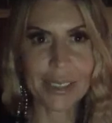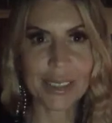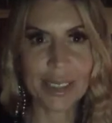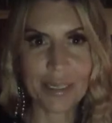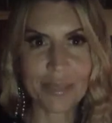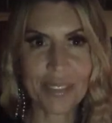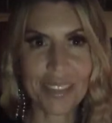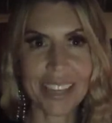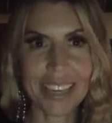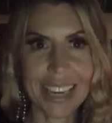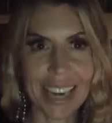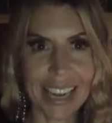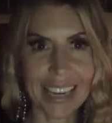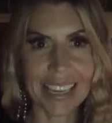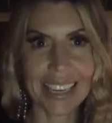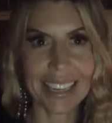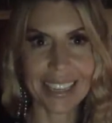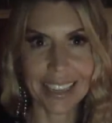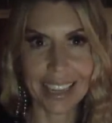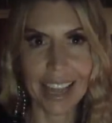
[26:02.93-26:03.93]
something I
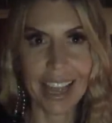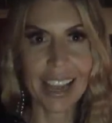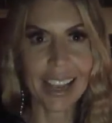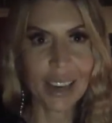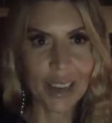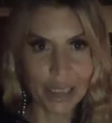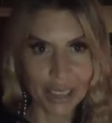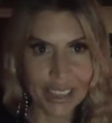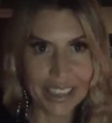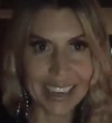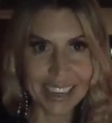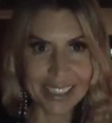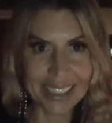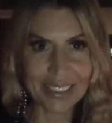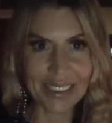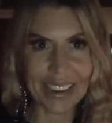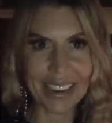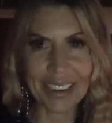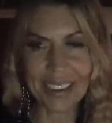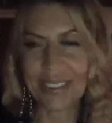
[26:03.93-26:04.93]
didn't like, are you guys
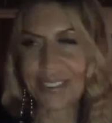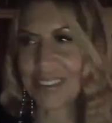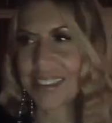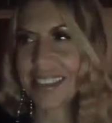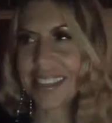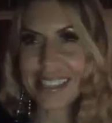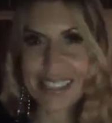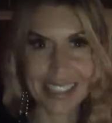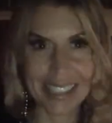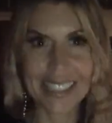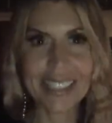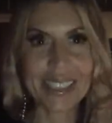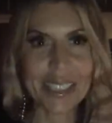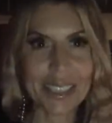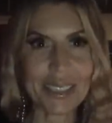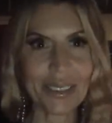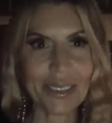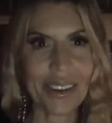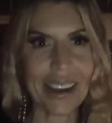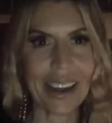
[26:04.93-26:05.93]
ready for this? This
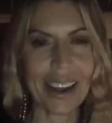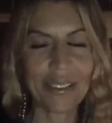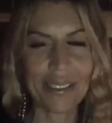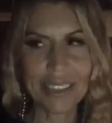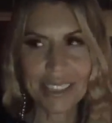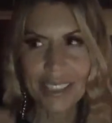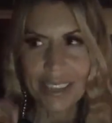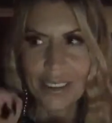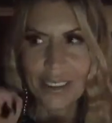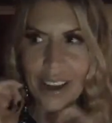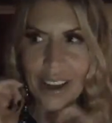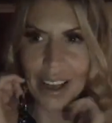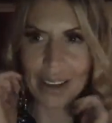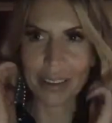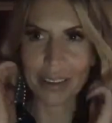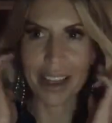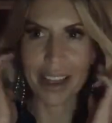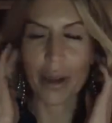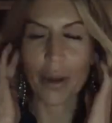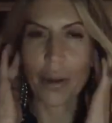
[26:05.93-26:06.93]
is what I would do. I
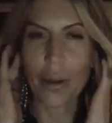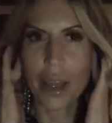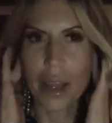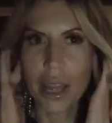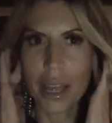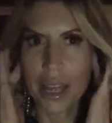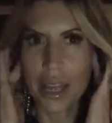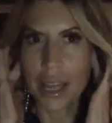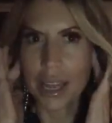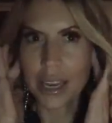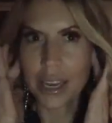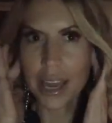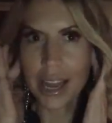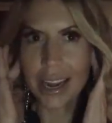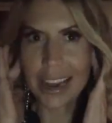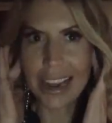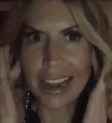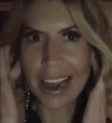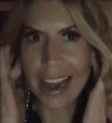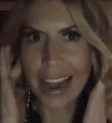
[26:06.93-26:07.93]
would go, na,
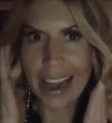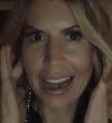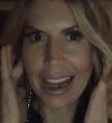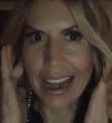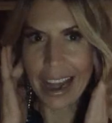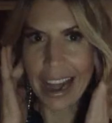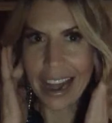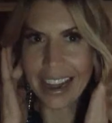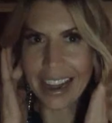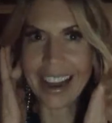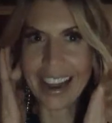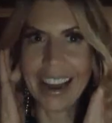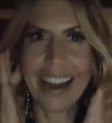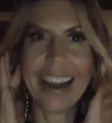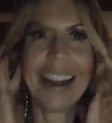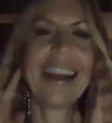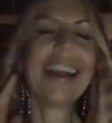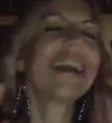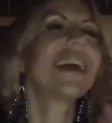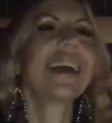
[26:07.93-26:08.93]
na, na, na, na,
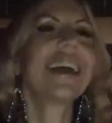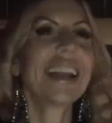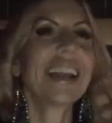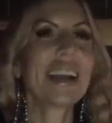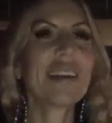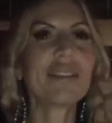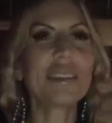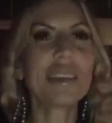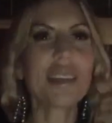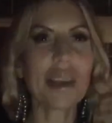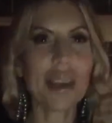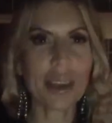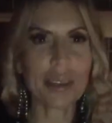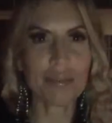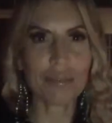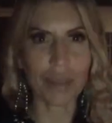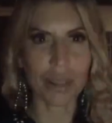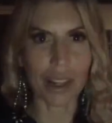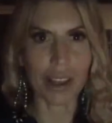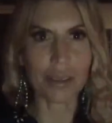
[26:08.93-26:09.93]
and I would like
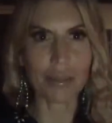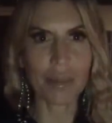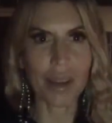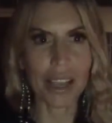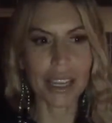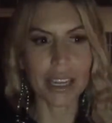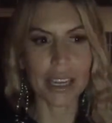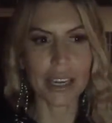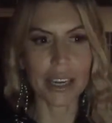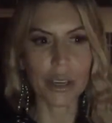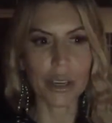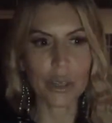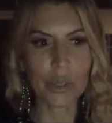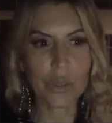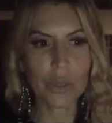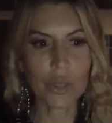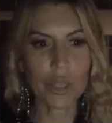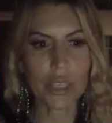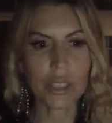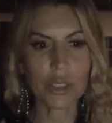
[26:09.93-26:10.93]
plug my
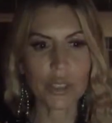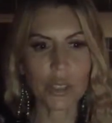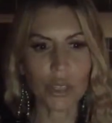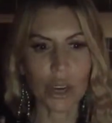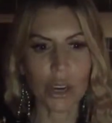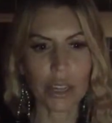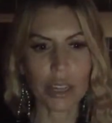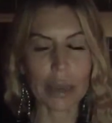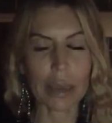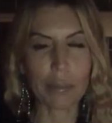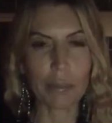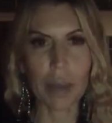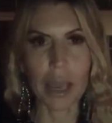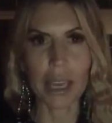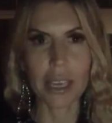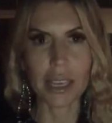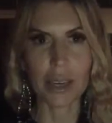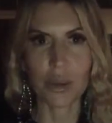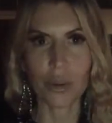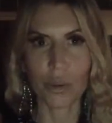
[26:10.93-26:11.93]
ears and start like
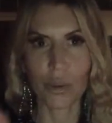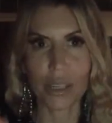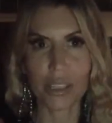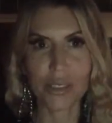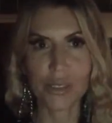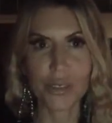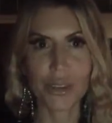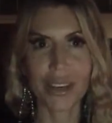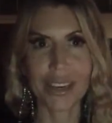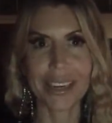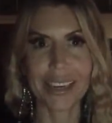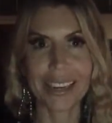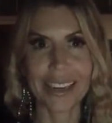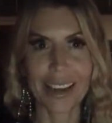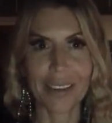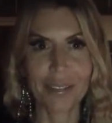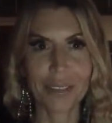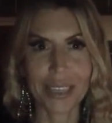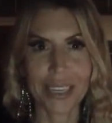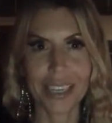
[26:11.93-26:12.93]
making noise so I didn't
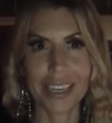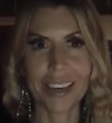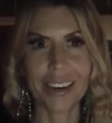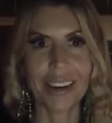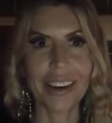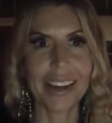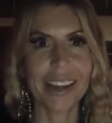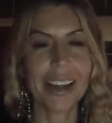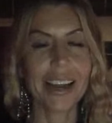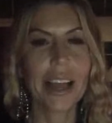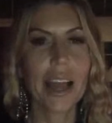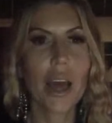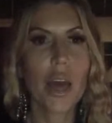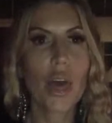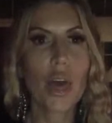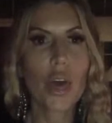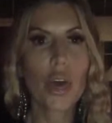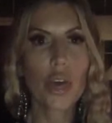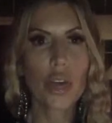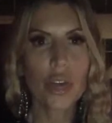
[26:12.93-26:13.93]
have to hear it.
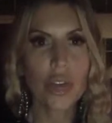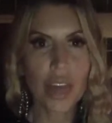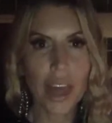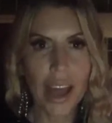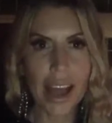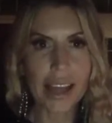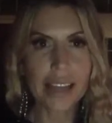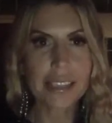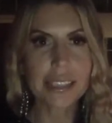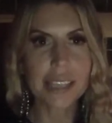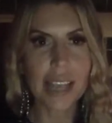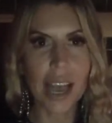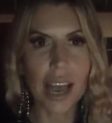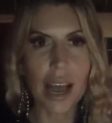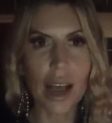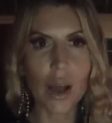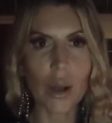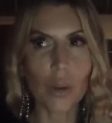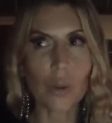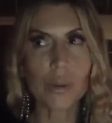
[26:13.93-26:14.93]
That's
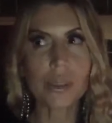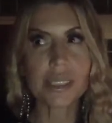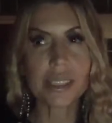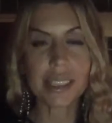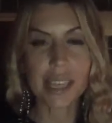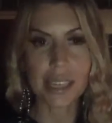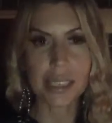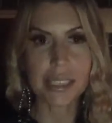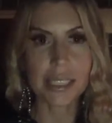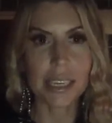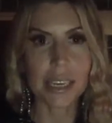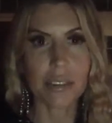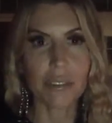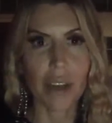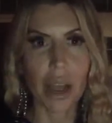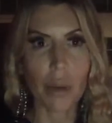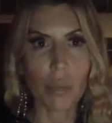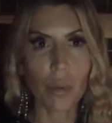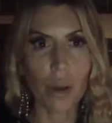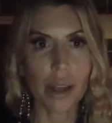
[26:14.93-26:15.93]
how sensitive
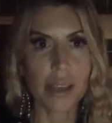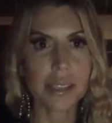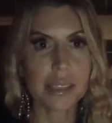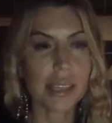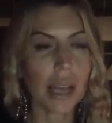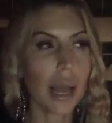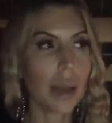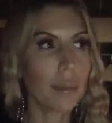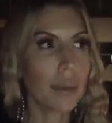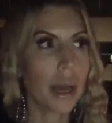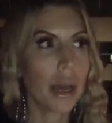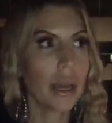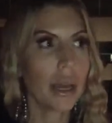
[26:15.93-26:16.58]
I was. I'm